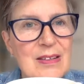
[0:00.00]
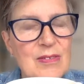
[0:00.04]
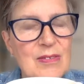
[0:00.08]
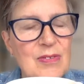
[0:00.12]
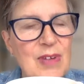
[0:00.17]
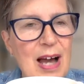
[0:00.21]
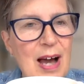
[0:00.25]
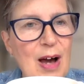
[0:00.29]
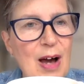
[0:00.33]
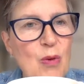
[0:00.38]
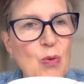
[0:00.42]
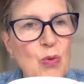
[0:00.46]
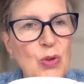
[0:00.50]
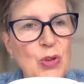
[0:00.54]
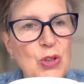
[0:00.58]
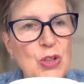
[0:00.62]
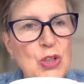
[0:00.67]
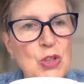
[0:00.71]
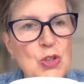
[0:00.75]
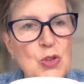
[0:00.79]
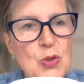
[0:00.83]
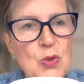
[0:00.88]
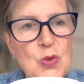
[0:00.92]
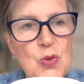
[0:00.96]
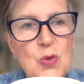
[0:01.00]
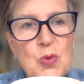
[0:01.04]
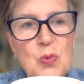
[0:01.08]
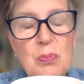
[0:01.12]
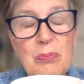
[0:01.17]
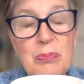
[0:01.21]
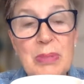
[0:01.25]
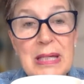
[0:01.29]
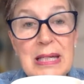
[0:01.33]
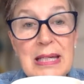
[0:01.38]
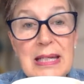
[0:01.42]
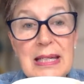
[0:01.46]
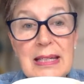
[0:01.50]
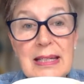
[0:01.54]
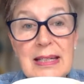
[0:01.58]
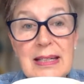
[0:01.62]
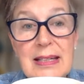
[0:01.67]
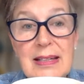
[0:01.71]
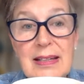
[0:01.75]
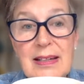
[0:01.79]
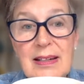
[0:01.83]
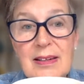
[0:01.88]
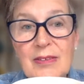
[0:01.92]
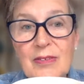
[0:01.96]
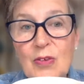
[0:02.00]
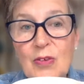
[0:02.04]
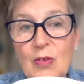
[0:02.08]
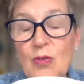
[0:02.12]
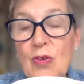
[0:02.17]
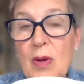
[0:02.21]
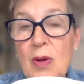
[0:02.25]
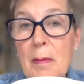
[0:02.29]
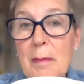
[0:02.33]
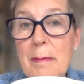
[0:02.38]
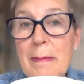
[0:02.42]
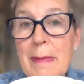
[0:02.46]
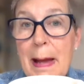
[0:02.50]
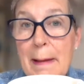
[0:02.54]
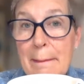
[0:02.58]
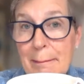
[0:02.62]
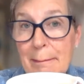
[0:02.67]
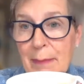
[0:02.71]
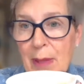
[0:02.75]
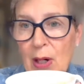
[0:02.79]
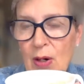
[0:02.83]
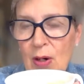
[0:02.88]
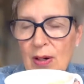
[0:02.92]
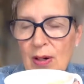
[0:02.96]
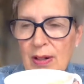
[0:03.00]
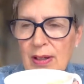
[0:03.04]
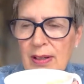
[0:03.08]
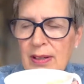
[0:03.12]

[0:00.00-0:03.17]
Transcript: How will you be remembered?